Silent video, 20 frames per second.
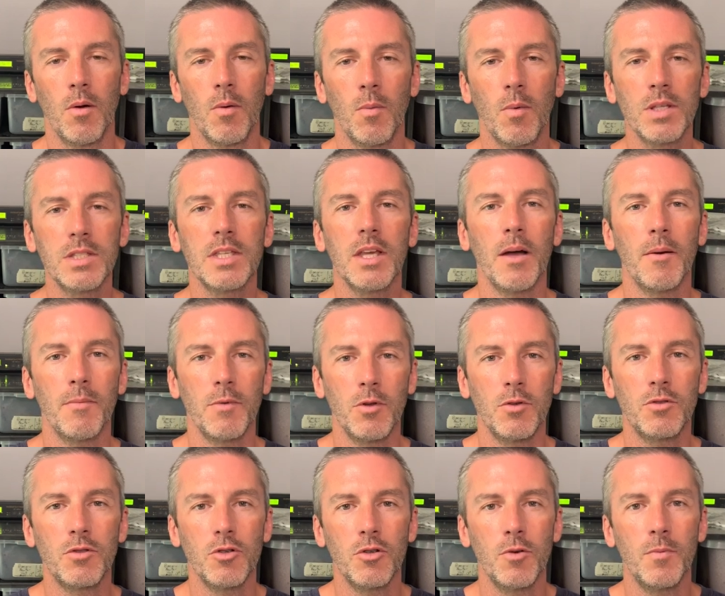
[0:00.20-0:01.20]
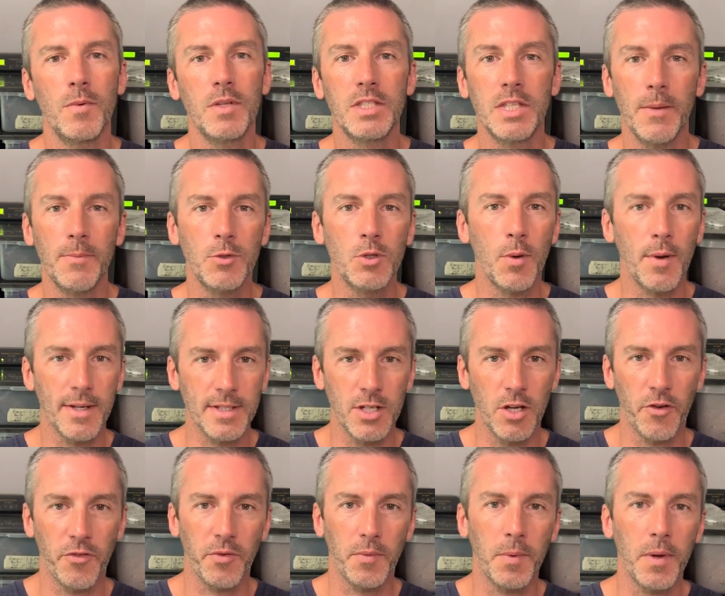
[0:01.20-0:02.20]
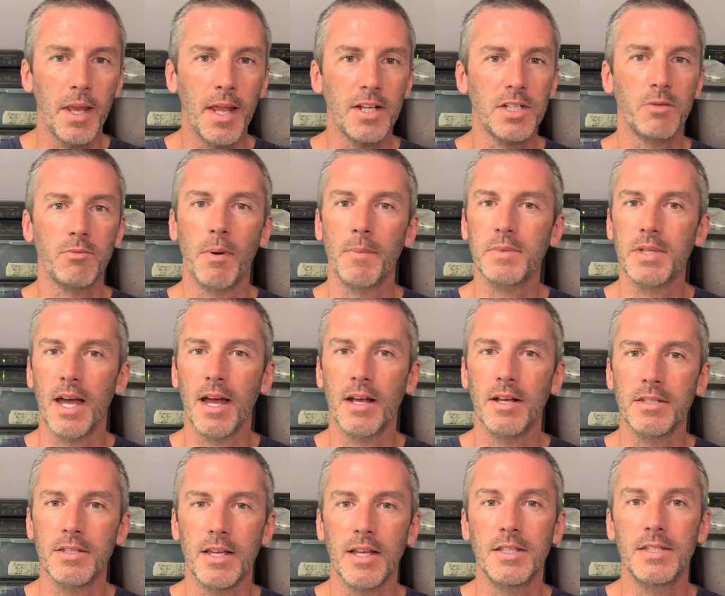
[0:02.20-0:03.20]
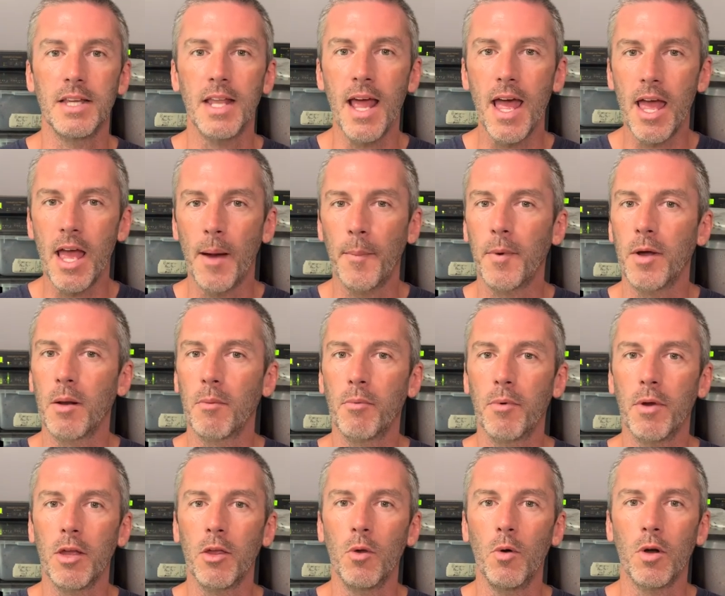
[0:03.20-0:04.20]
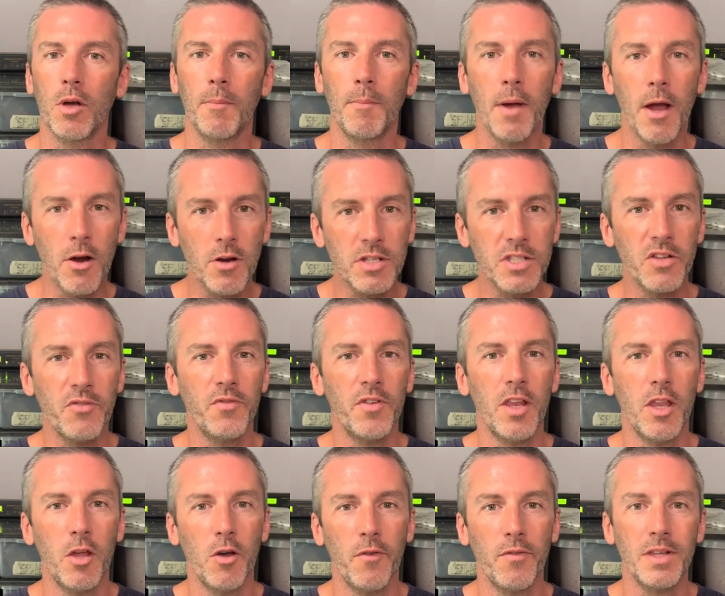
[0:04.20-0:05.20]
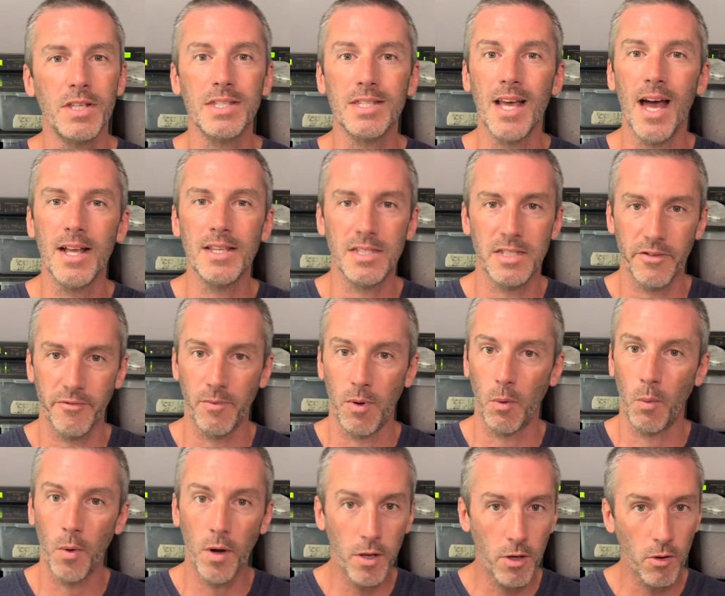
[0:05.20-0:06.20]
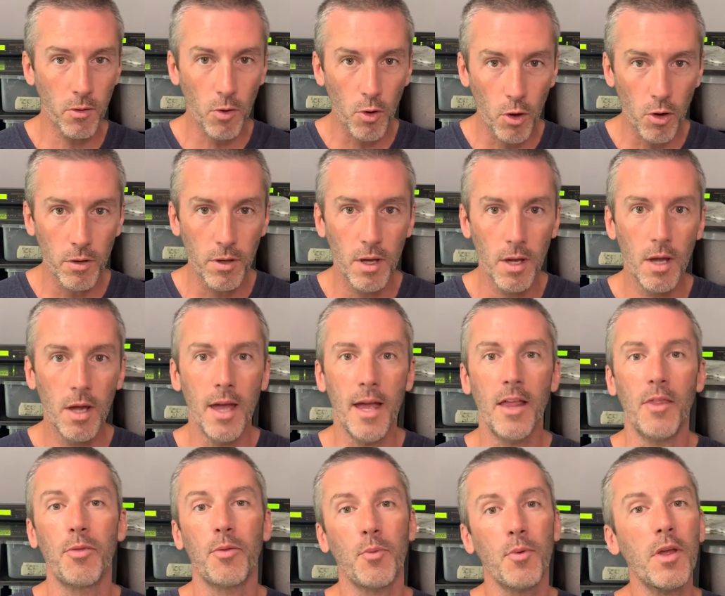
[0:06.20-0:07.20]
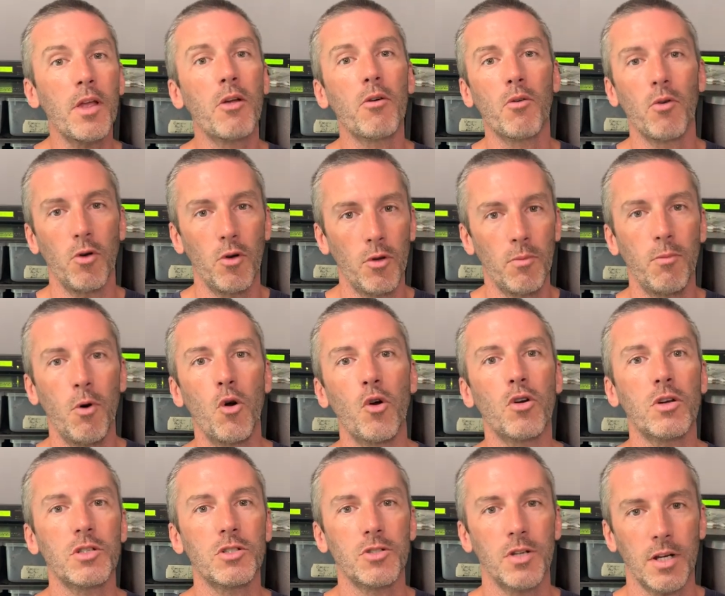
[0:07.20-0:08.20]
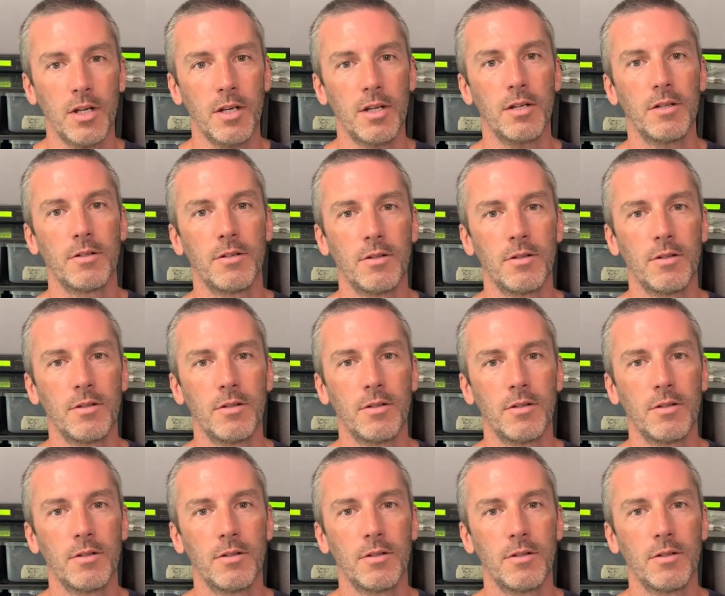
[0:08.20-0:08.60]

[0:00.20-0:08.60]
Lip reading: What's up, YouTube? Tim Truex here from Connection Reptiles, and today I'm going to bring you a comparison video of the sizes of my one-year-old and three-year-old boa constrictor.